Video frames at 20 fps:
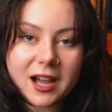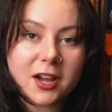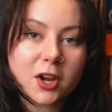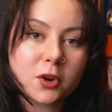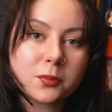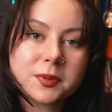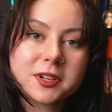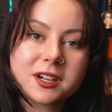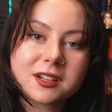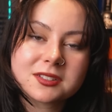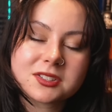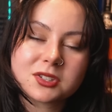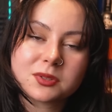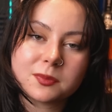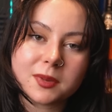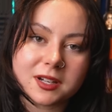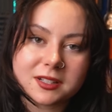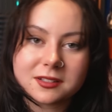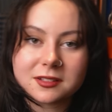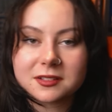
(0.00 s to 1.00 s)
I hope you guys don't
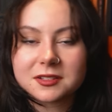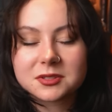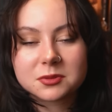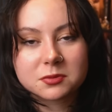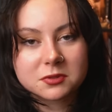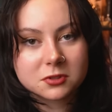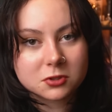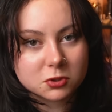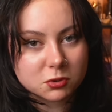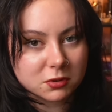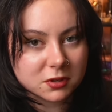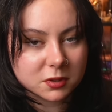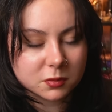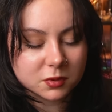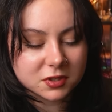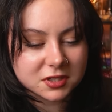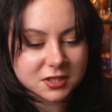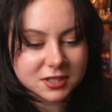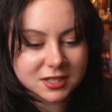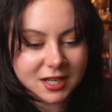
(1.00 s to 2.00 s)
mind that this was a shorter
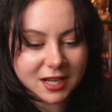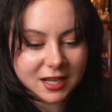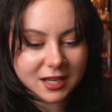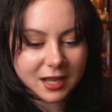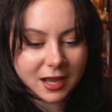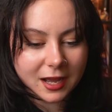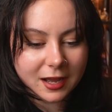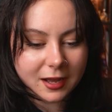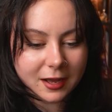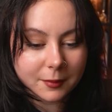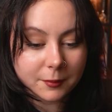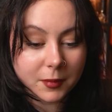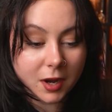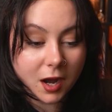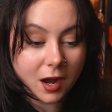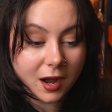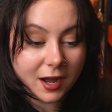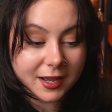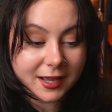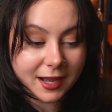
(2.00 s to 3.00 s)
one today. Um,
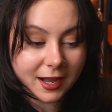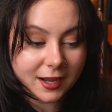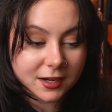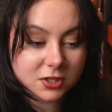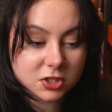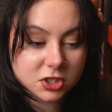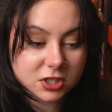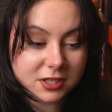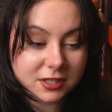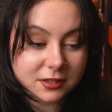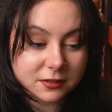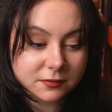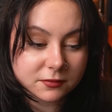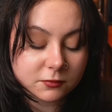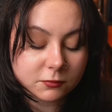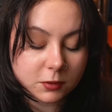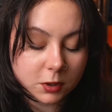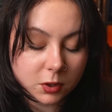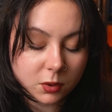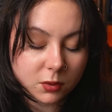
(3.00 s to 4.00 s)
I actually
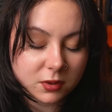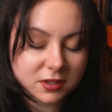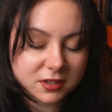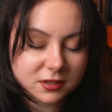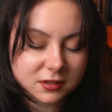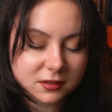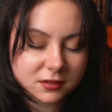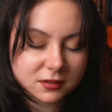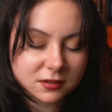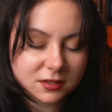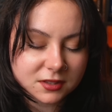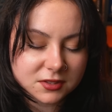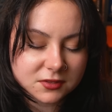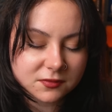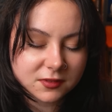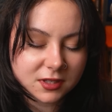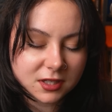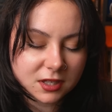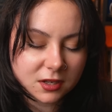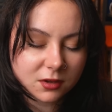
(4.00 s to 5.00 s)
recorded this
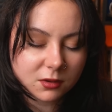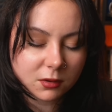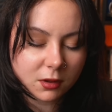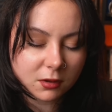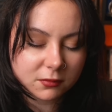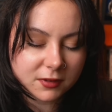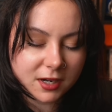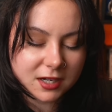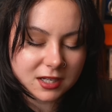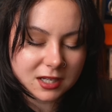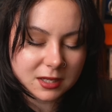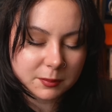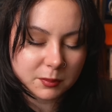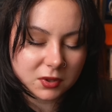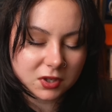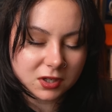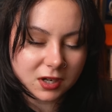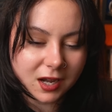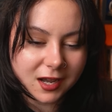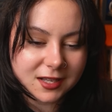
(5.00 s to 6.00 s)
video already,
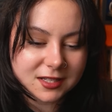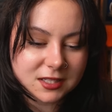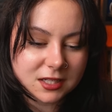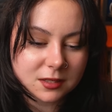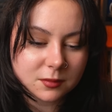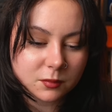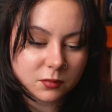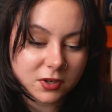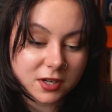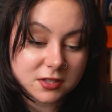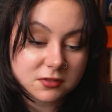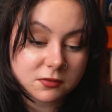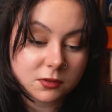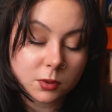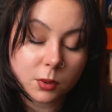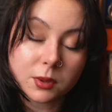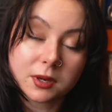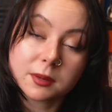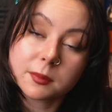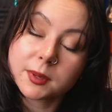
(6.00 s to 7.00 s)
but I didn't press
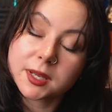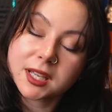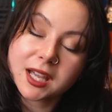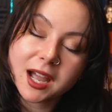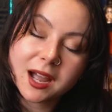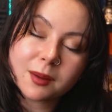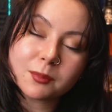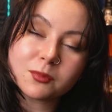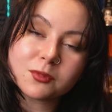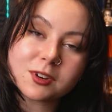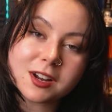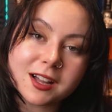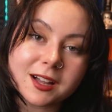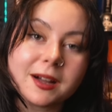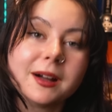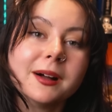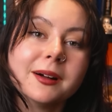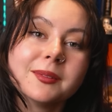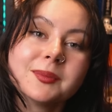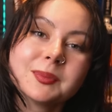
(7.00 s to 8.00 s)
record on my
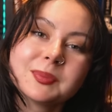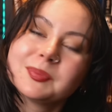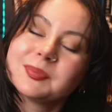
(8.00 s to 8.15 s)
camera.